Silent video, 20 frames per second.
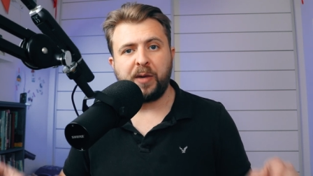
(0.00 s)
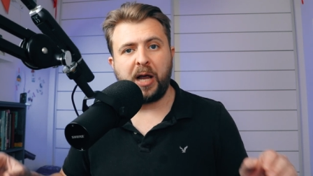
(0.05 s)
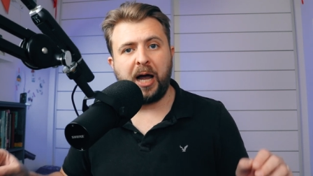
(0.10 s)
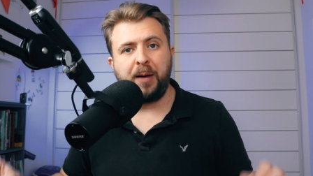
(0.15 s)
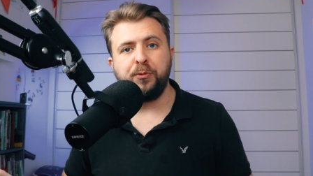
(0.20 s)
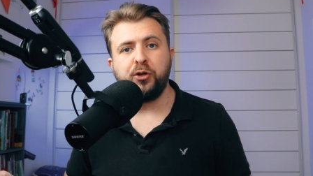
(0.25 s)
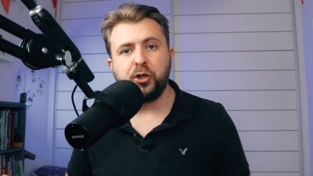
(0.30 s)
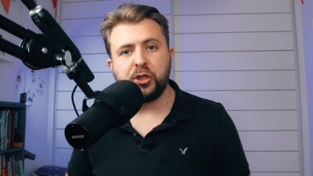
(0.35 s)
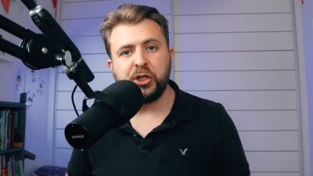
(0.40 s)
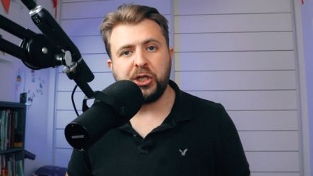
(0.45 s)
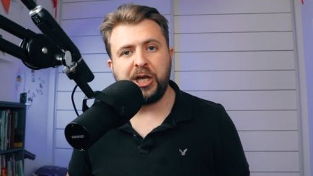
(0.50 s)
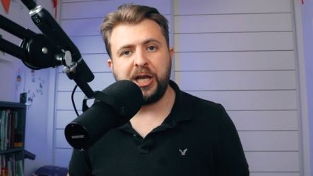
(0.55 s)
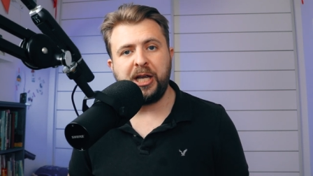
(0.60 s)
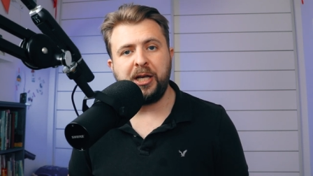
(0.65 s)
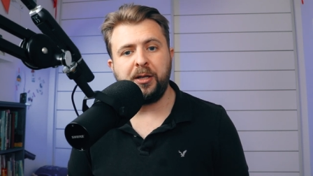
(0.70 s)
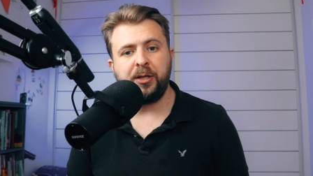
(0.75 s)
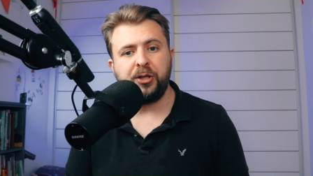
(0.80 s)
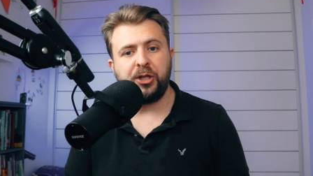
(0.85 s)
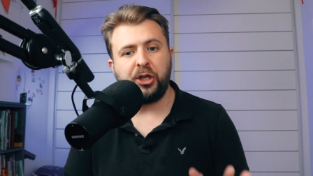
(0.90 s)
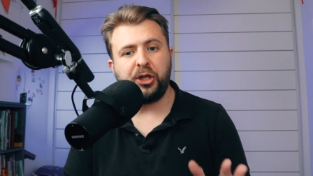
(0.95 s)
I'm just
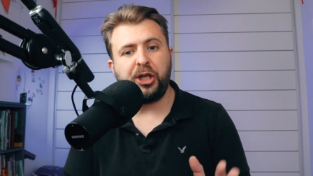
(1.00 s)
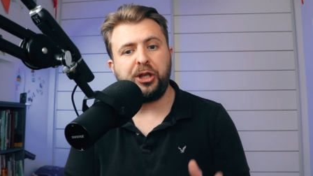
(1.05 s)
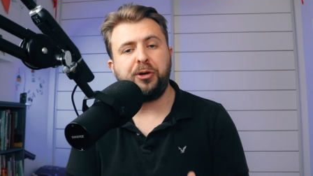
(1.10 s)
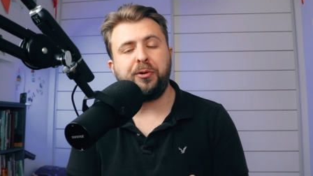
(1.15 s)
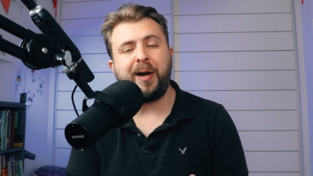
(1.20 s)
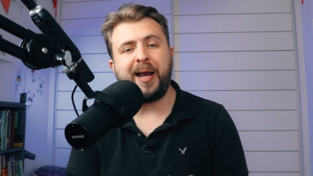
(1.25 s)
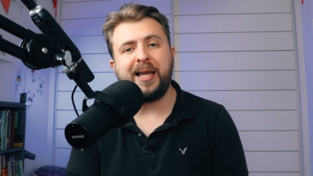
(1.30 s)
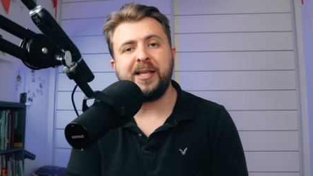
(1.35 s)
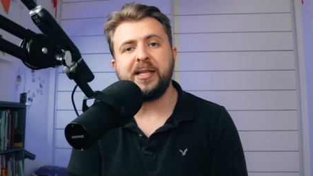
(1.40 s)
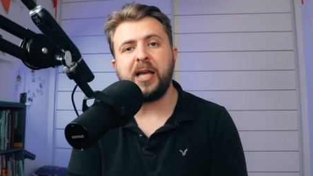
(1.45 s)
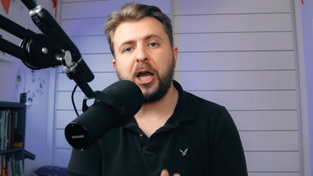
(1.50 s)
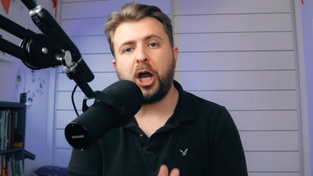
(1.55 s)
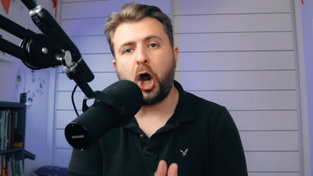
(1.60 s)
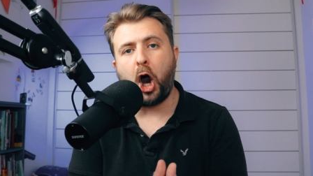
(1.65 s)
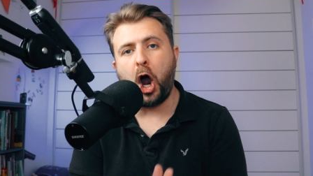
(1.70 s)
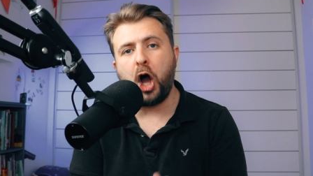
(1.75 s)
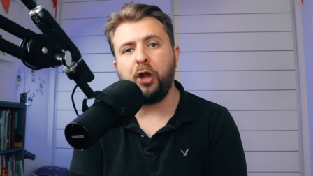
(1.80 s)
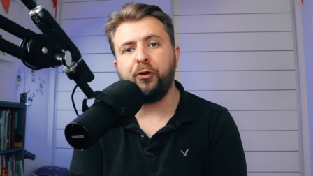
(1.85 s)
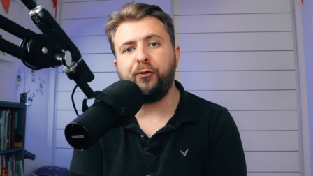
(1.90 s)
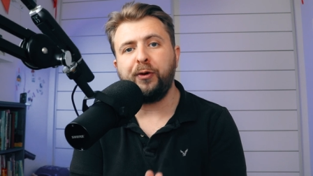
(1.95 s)
saying that it creates a
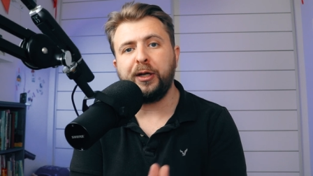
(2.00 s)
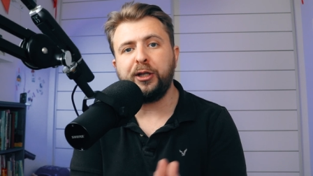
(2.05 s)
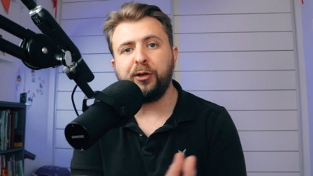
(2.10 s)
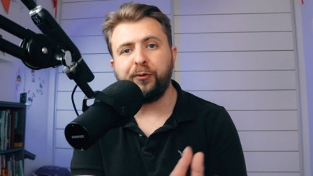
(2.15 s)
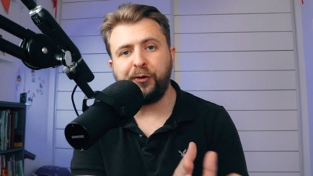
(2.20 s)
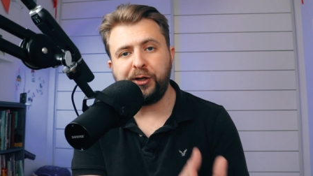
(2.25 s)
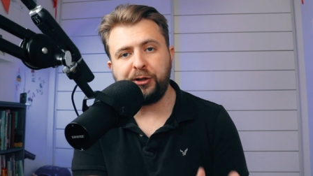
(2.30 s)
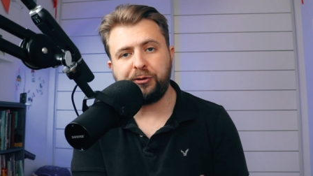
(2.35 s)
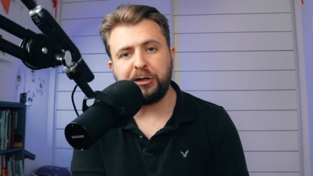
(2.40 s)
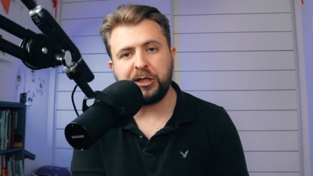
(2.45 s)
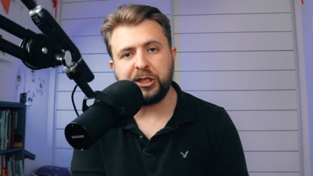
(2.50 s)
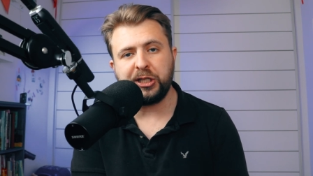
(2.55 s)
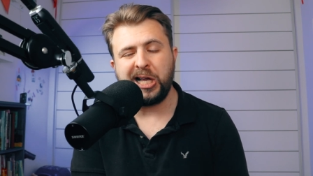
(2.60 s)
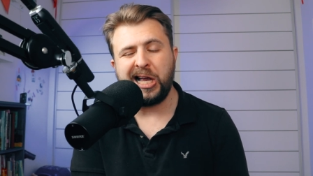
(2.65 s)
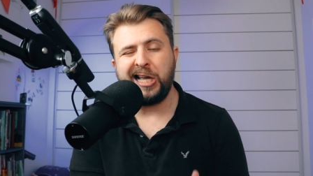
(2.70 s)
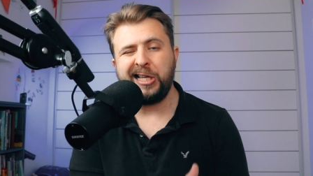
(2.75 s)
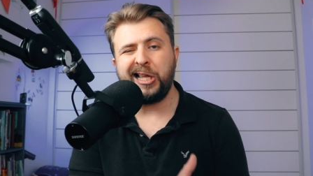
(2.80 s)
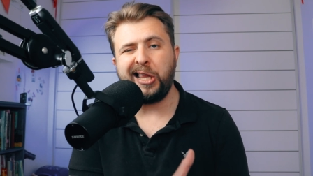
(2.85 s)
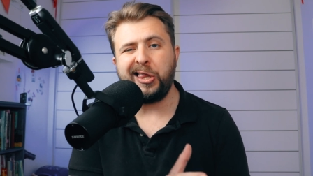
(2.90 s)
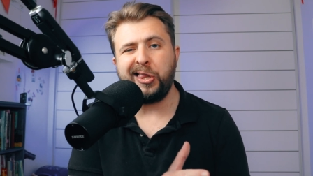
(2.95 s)
conflict of interest
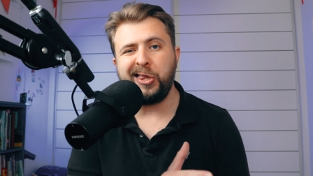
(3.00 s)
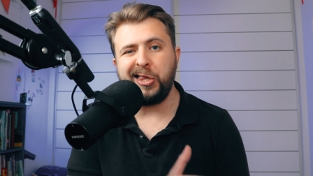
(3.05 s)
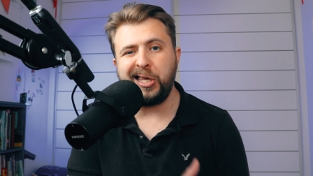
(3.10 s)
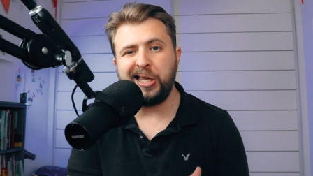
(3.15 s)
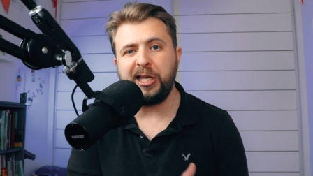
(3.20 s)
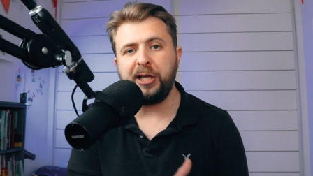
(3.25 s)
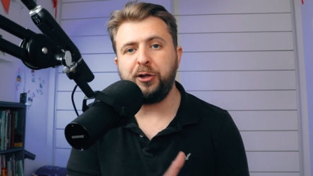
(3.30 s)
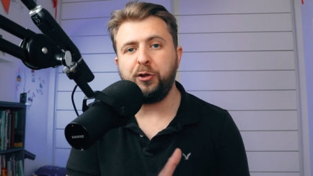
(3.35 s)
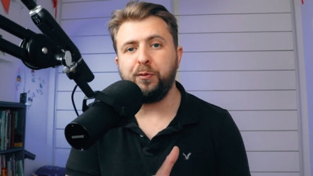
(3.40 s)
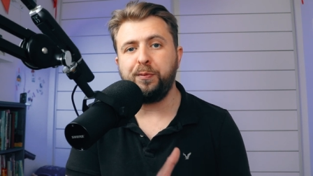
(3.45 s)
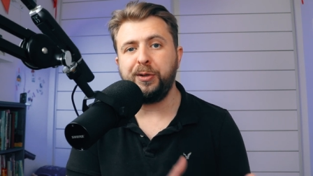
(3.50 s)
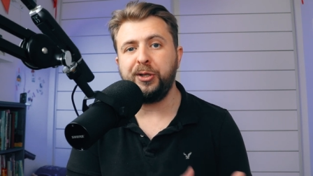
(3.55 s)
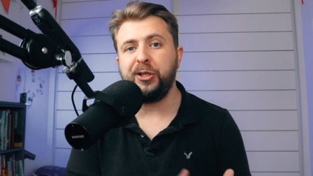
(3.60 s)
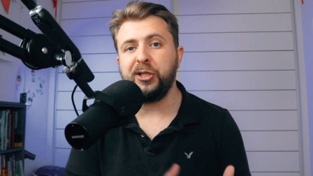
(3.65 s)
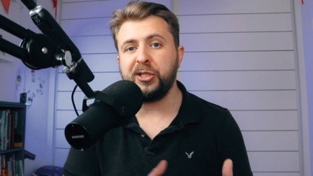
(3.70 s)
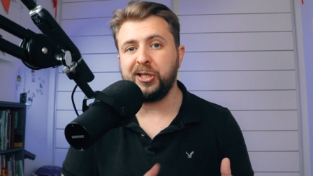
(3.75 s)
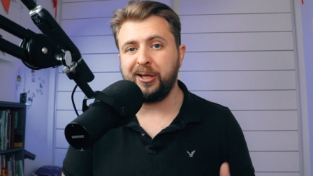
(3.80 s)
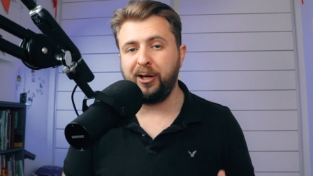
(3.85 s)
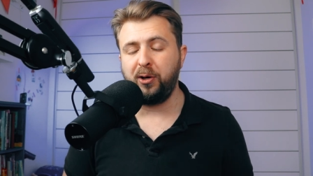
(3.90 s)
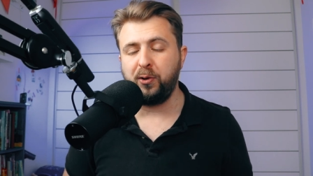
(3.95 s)
that needed to be
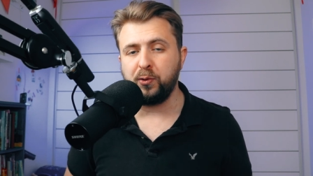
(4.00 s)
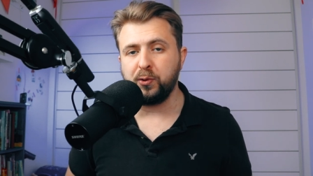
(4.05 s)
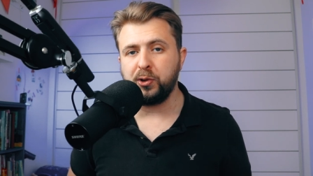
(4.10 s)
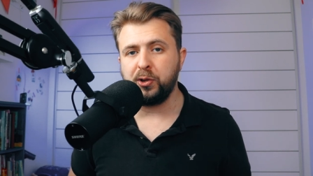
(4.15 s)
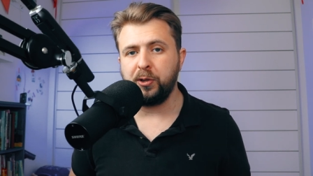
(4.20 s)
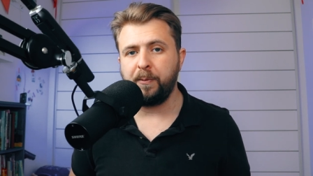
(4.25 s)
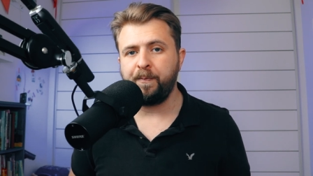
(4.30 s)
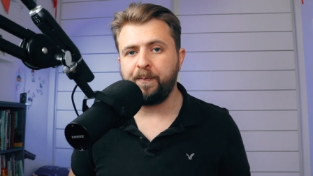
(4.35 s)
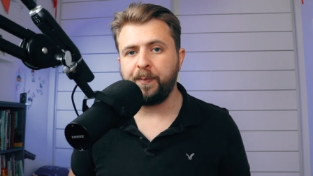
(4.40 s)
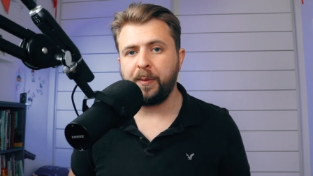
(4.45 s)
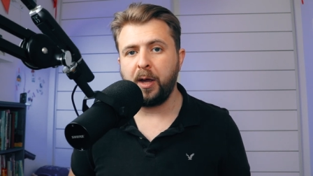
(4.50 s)
disclosed.